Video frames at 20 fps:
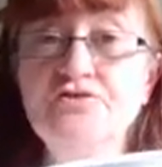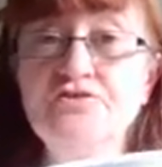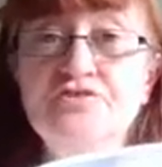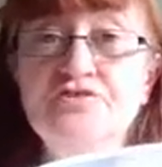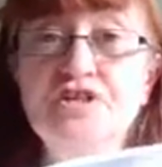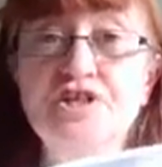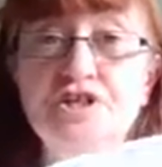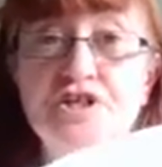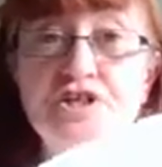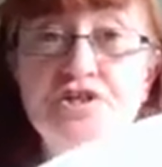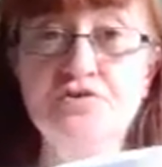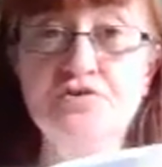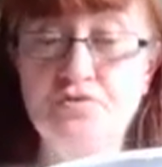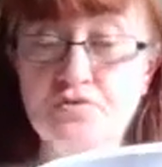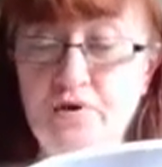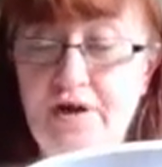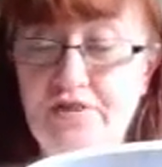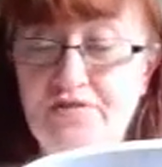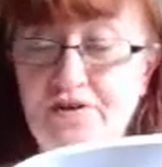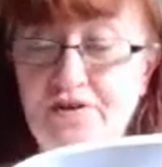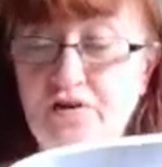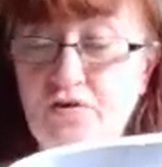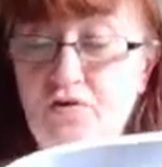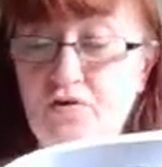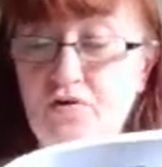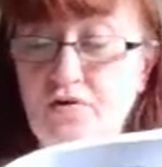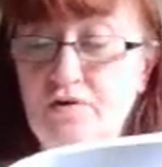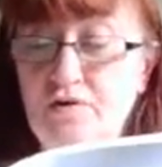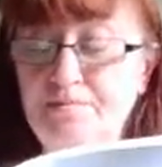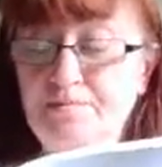Traditional weather
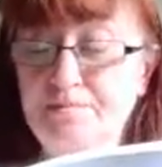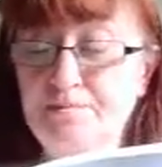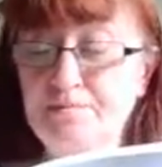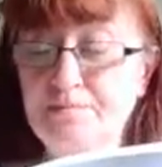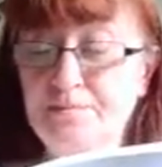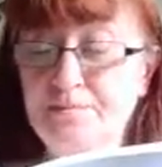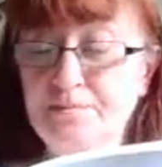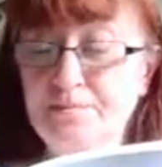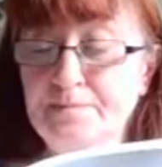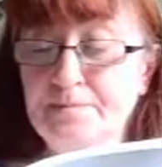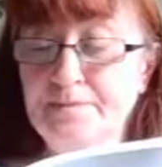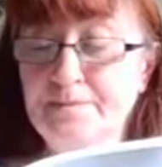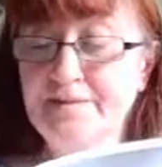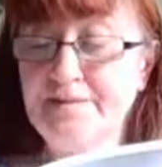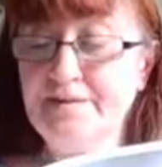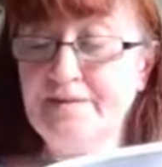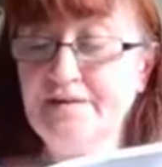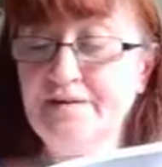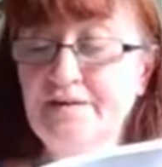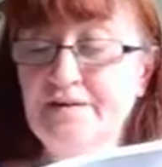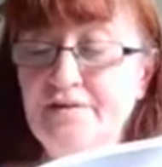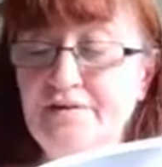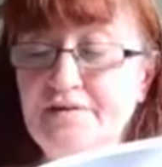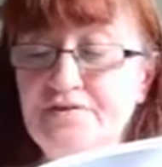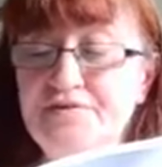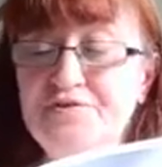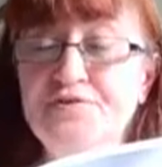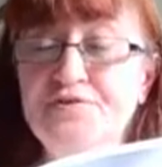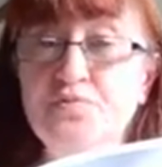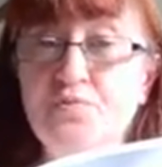lore.
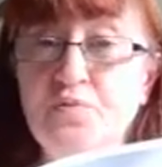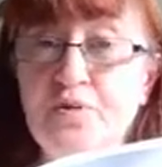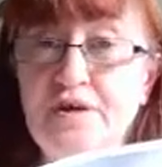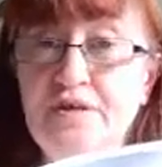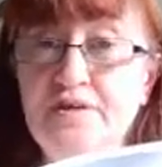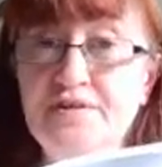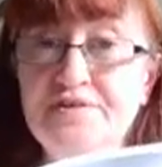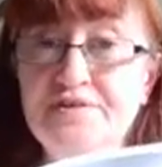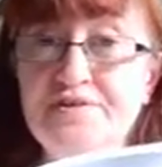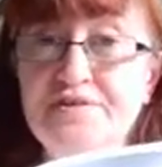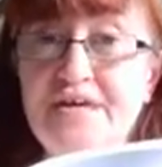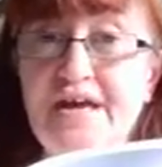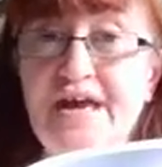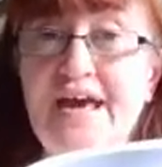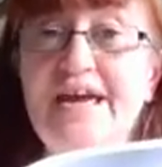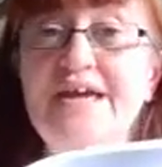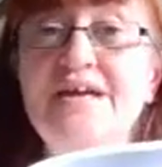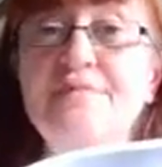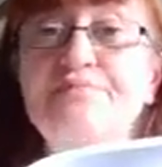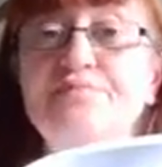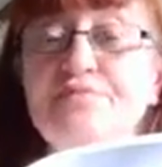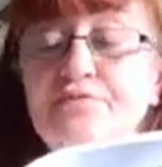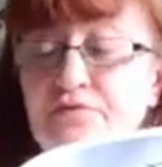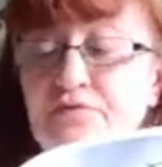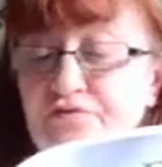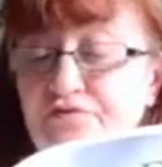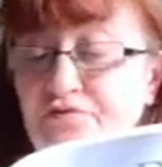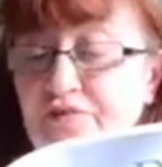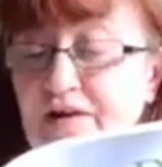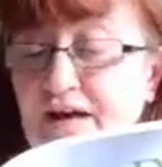Sweet
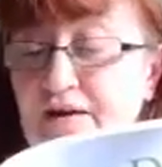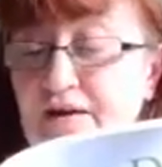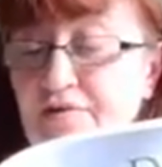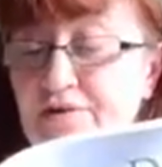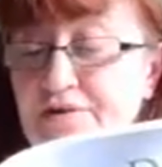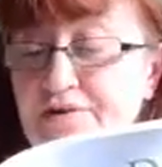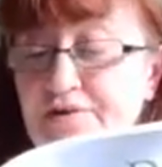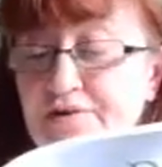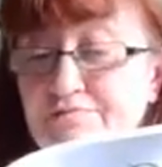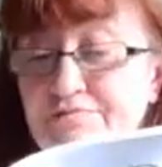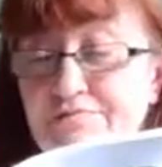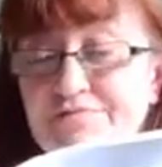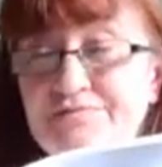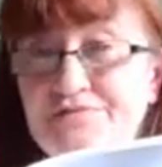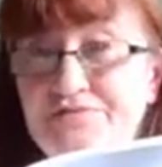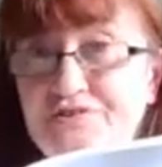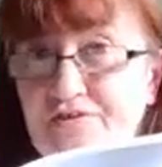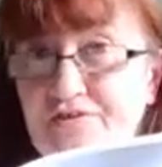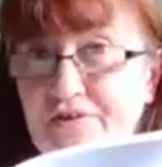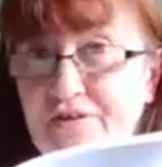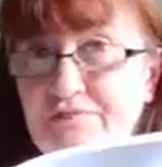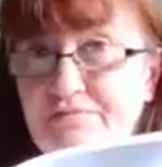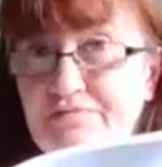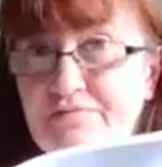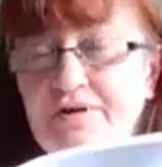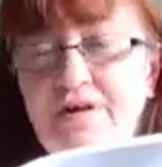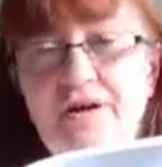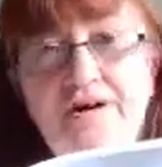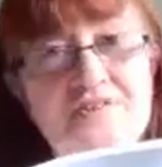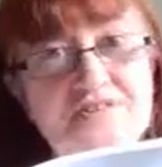April flower,
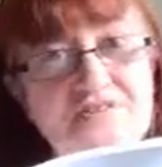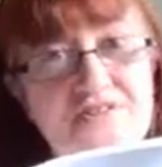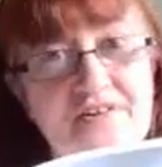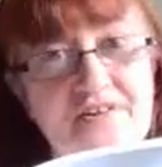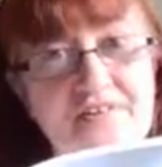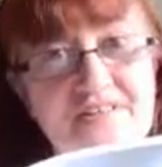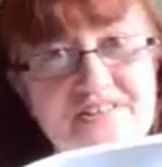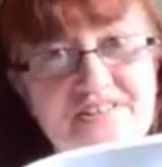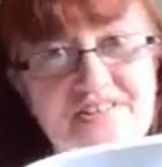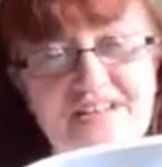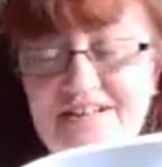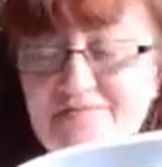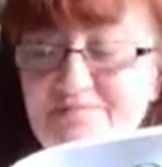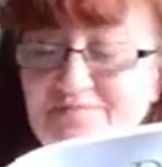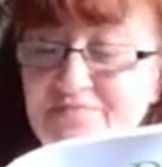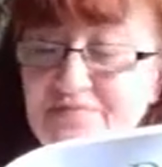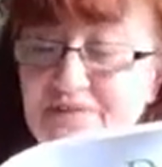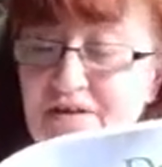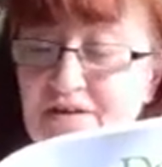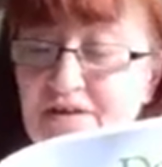I'll start that again.